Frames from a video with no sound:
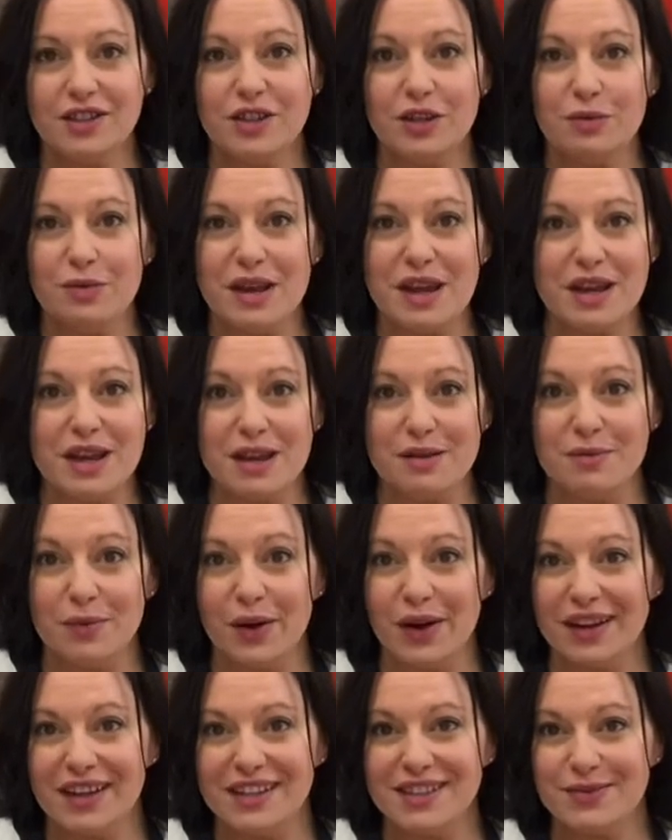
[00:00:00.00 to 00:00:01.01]
making
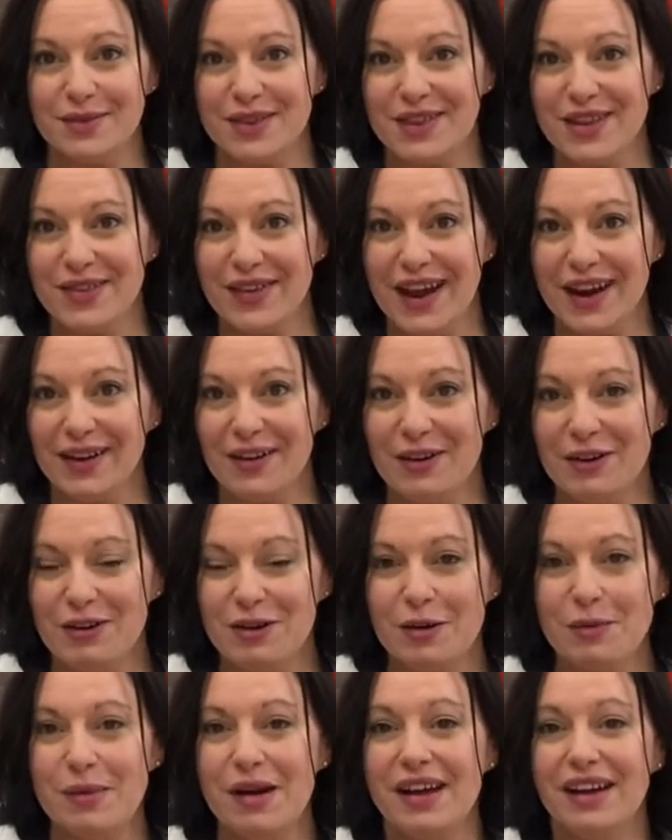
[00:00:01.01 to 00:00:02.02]
more kits with you at
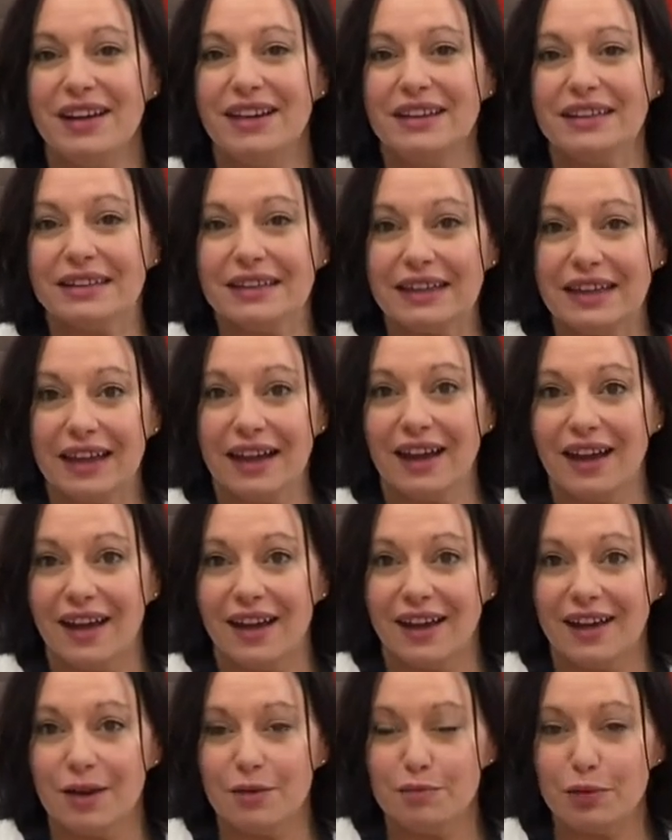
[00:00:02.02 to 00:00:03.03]
home.
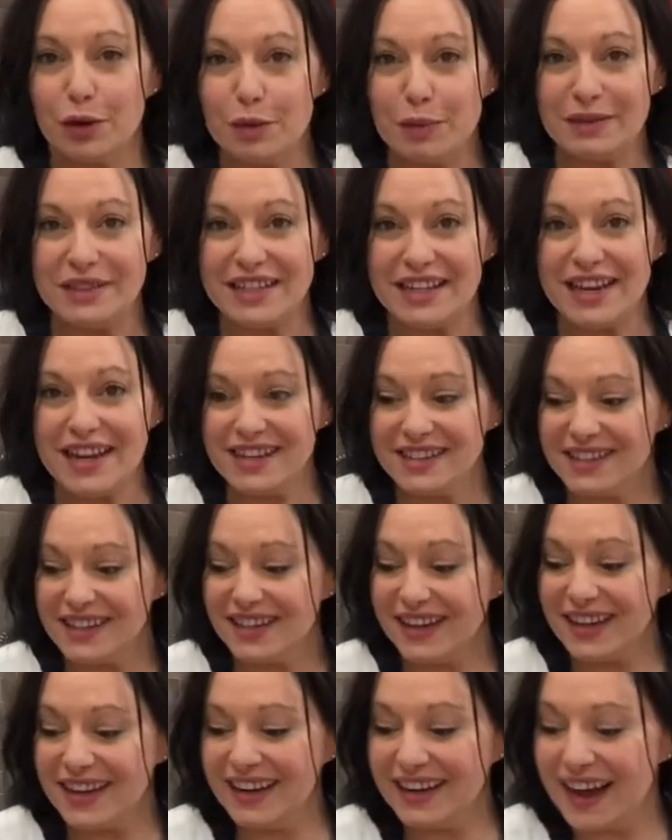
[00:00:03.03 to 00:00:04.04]
Bon appetit,
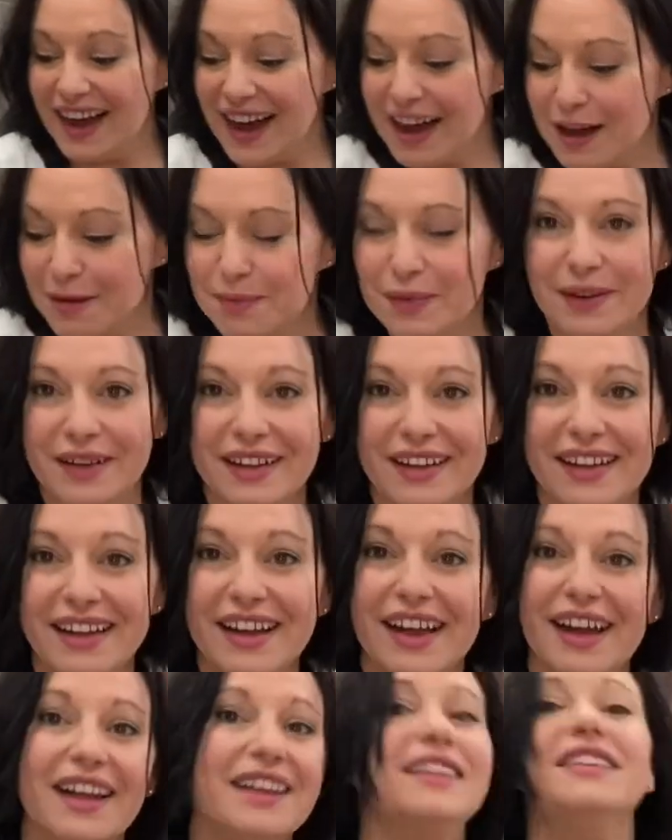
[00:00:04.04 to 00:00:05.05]
eat up.
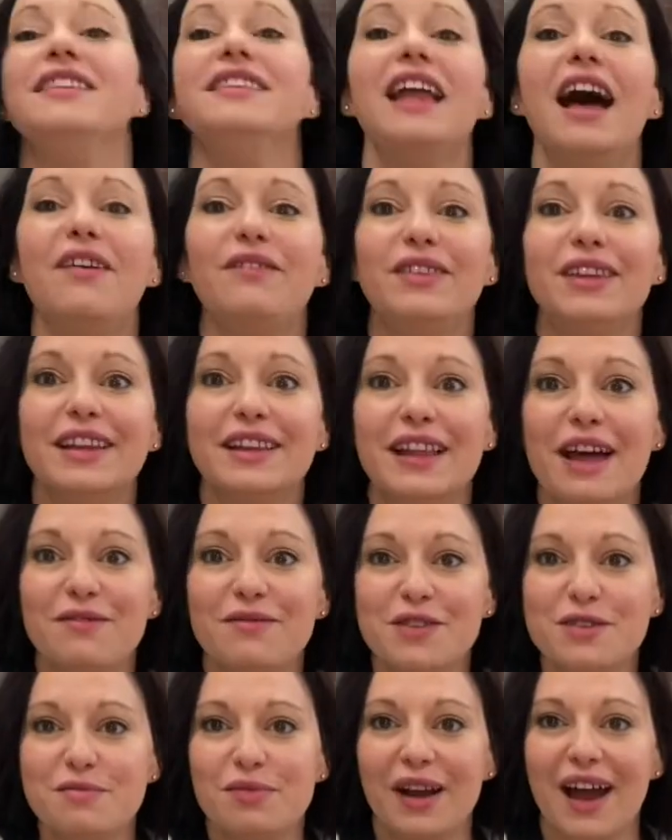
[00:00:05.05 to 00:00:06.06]
Lovely,
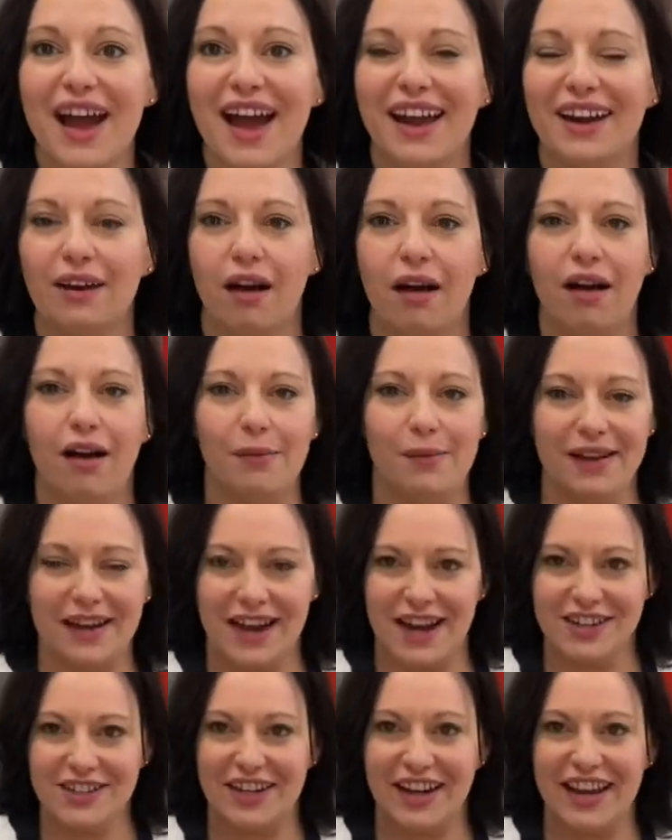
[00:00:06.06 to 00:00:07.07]
lovely bread. Oh my
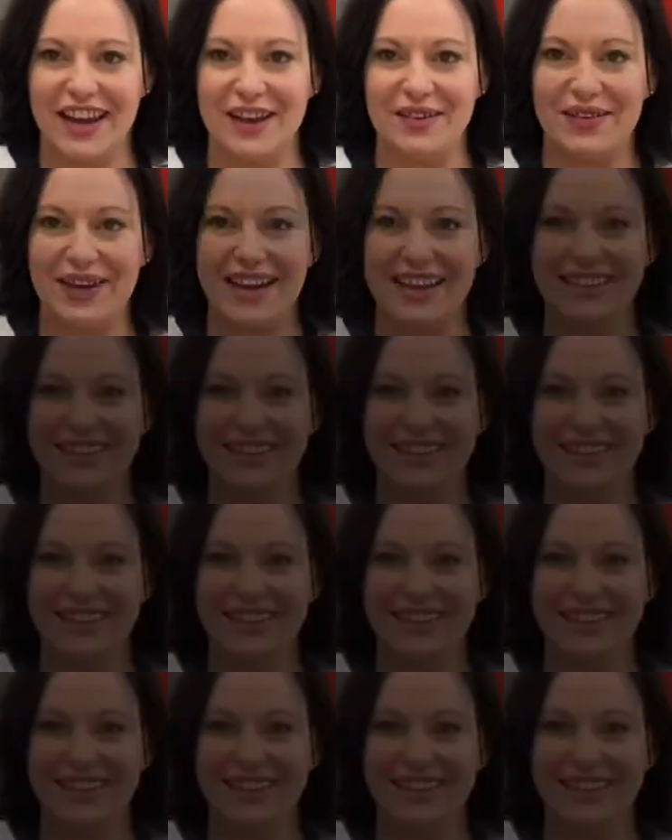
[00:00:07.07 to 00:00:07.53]
gosh, I can't wait.